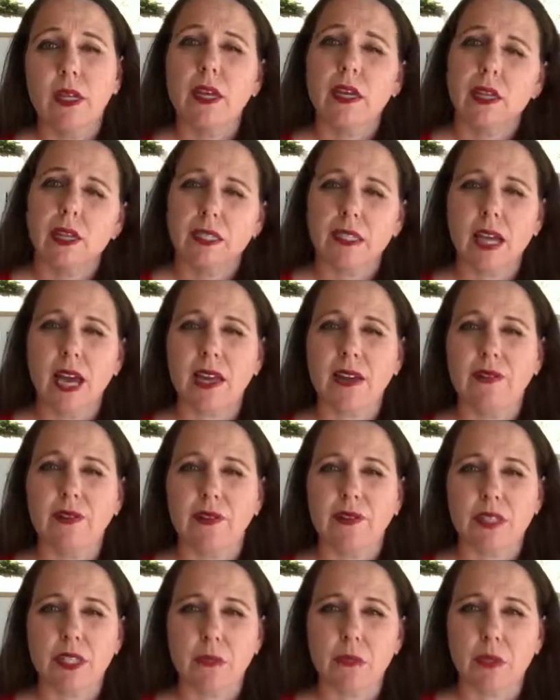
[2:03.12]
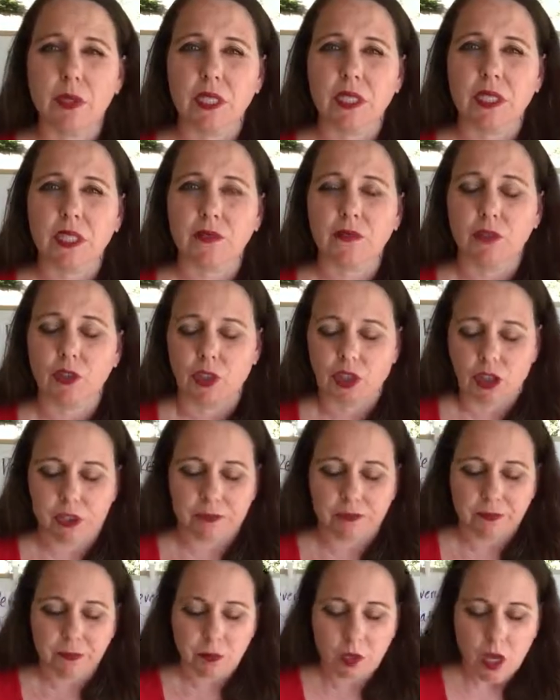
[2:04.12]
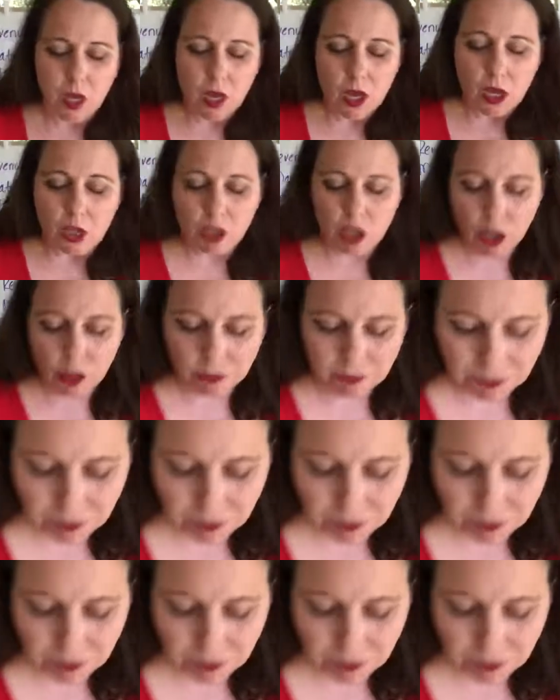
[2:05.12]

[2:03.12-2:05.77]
That's kind of a simplistic version. So